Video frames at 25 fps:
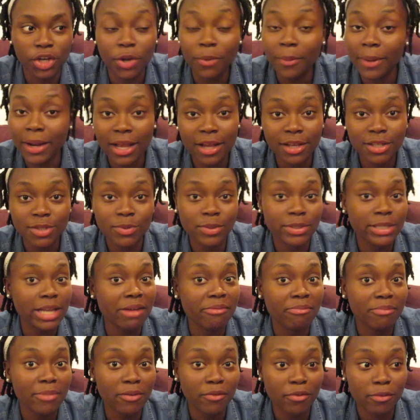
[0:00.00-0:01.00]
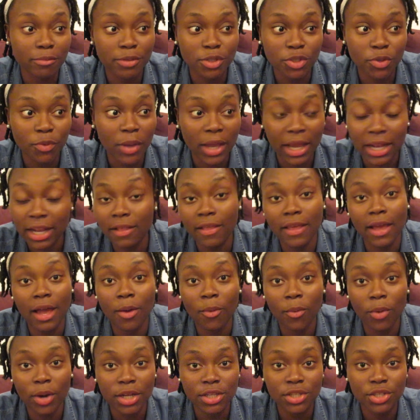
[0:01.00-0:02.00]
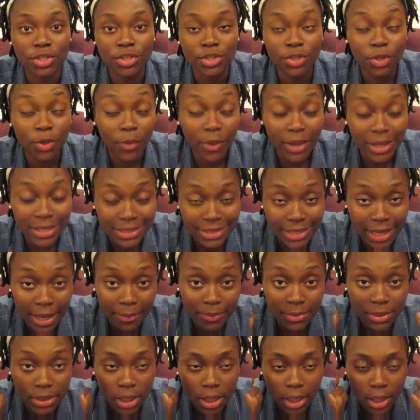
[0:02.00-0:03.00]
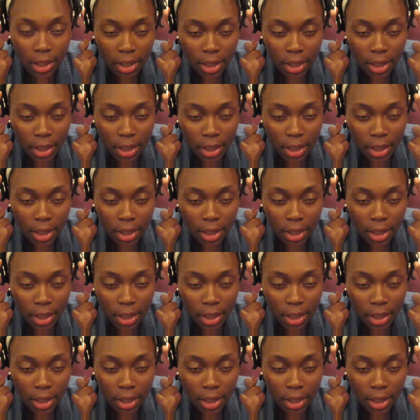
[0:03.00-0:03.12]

Nobody else was stopping me from doing anything I wanted to do except